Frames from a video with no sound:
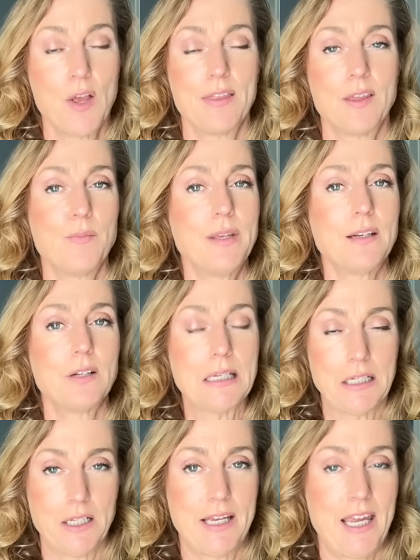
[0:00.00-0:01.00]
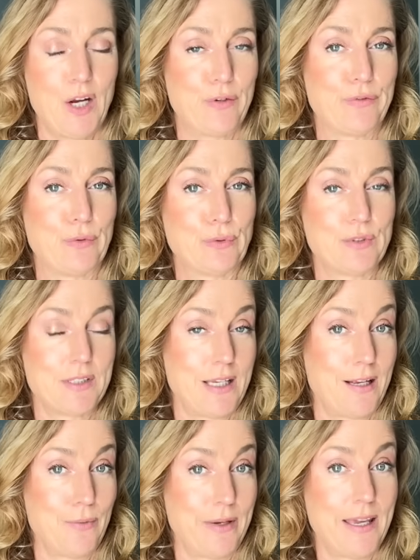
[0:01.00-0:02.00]
They've been a little careful to
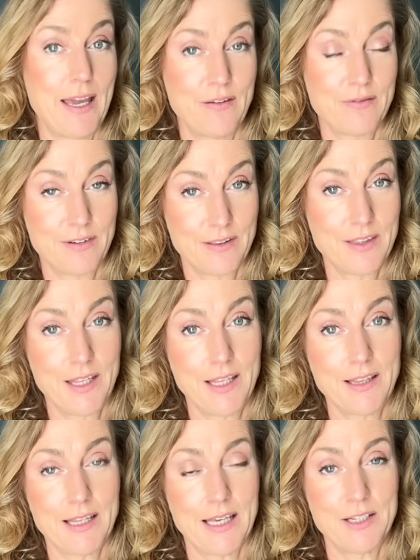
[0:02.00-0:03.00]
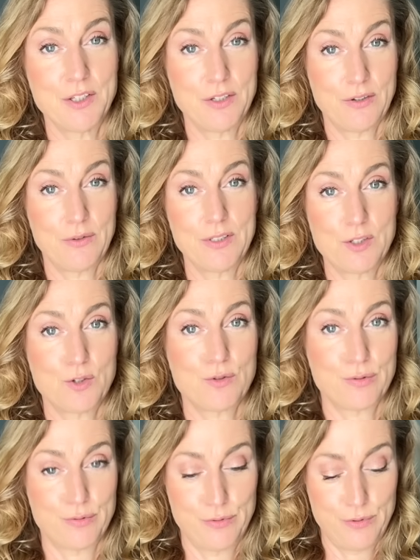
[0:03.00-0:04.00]
take away everything that, you know, is
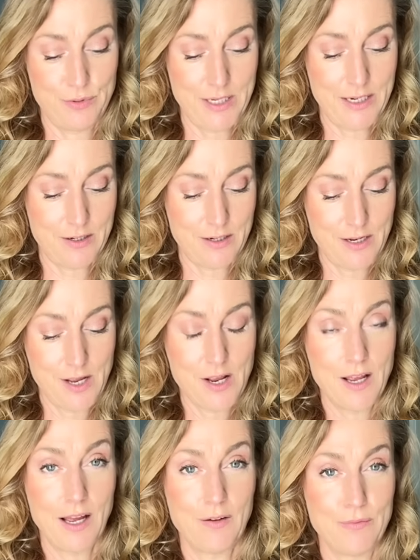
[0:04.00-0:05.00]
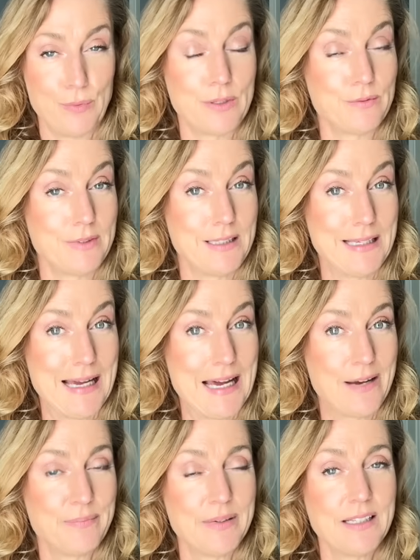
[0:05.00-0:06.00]
true here of what really
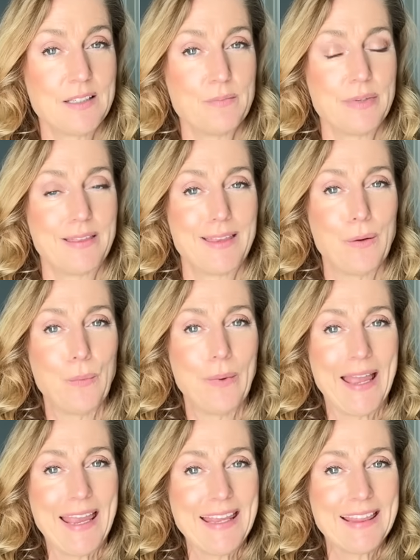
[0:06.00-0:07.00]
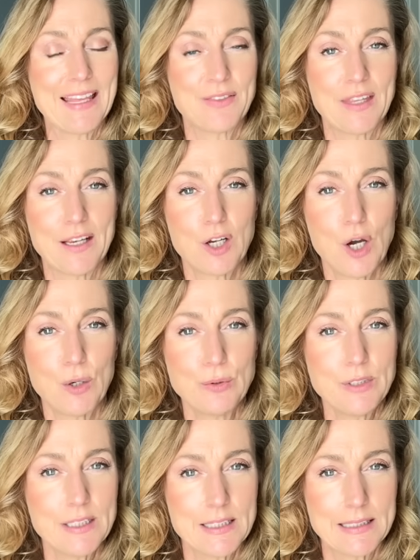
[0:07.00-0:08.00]
happened, but the way that they
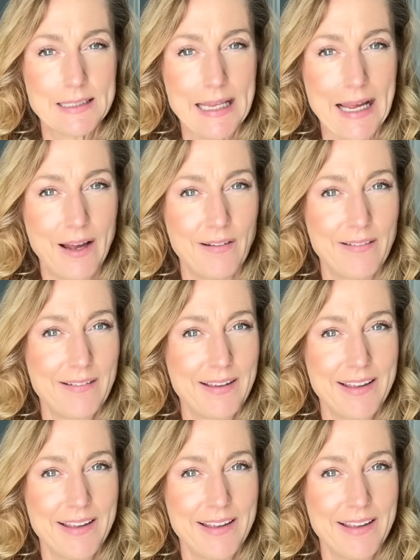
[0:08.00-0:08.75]
coded it now,